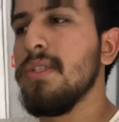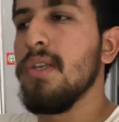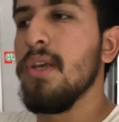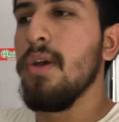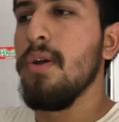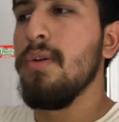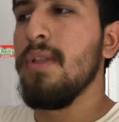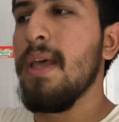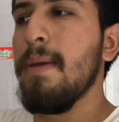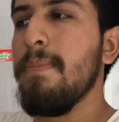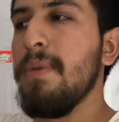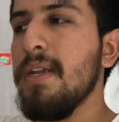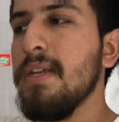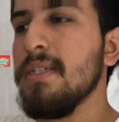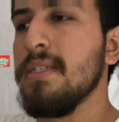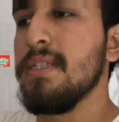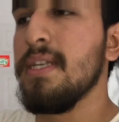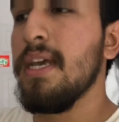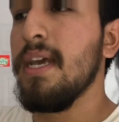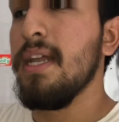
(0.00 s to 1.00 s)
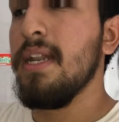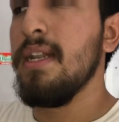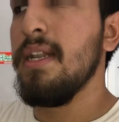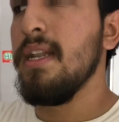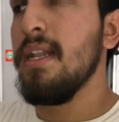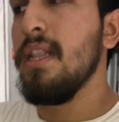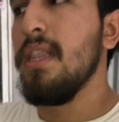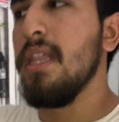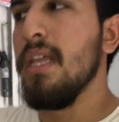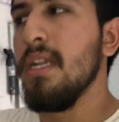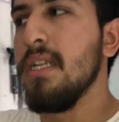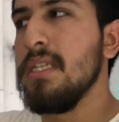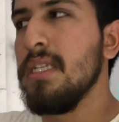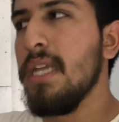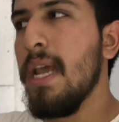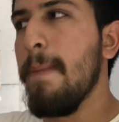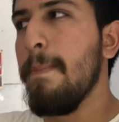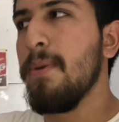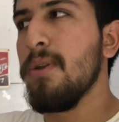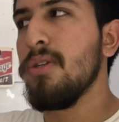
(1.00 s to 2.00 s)
So that being said, the
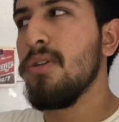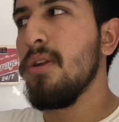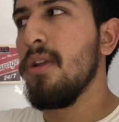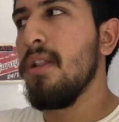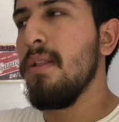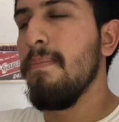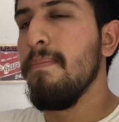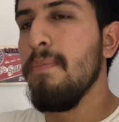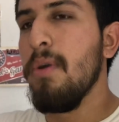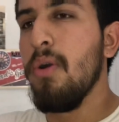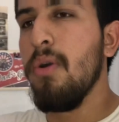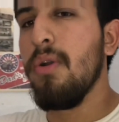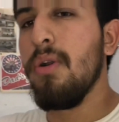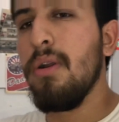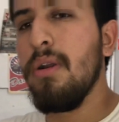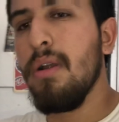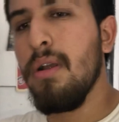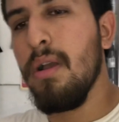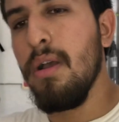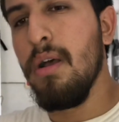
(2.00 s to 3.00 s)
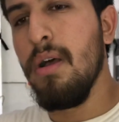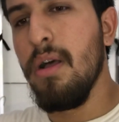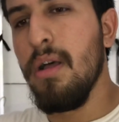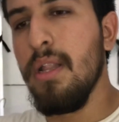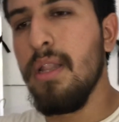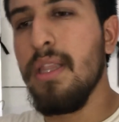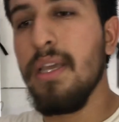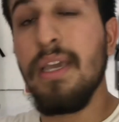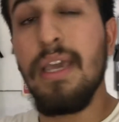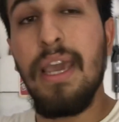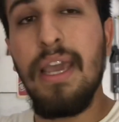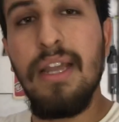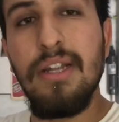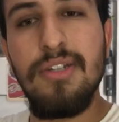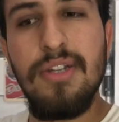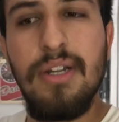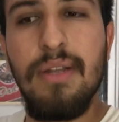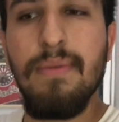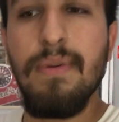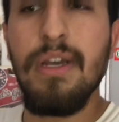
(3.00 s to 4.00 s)
temperature of the motor on the gauge
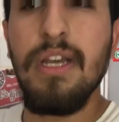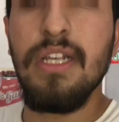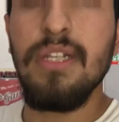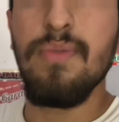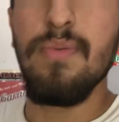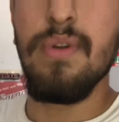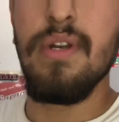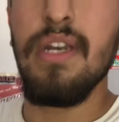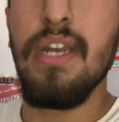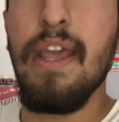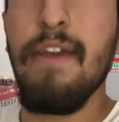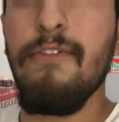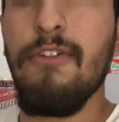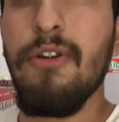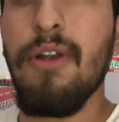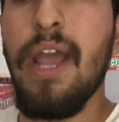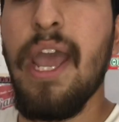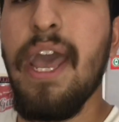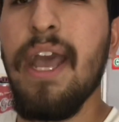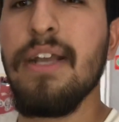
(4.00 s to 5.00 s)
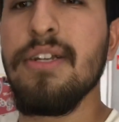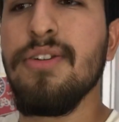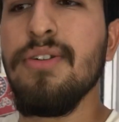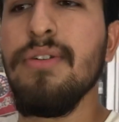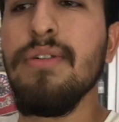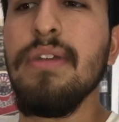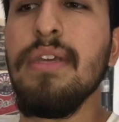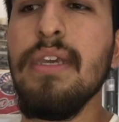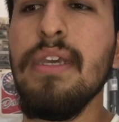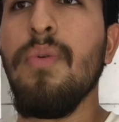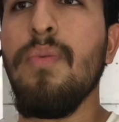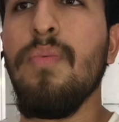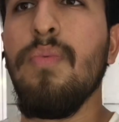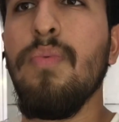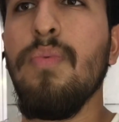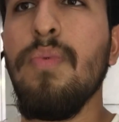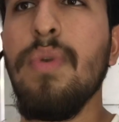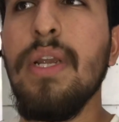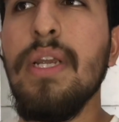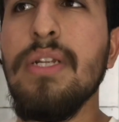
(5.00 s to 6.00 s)
anyways would never actually
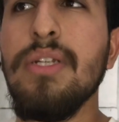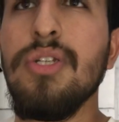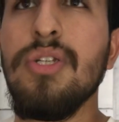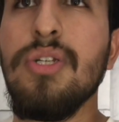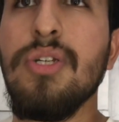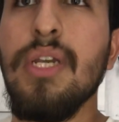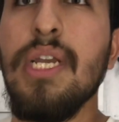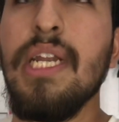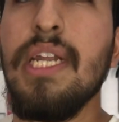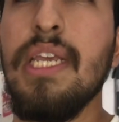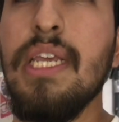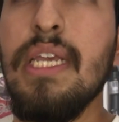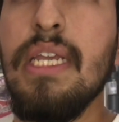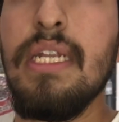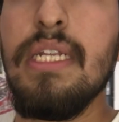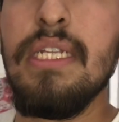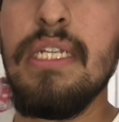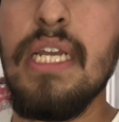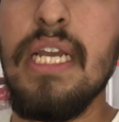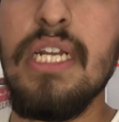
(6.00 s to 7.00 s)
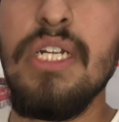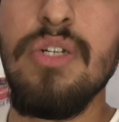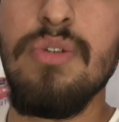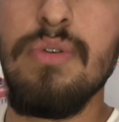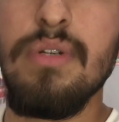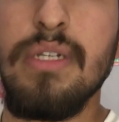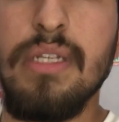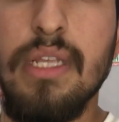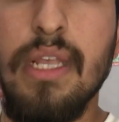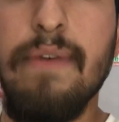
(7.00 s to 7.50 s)
reach any dangerous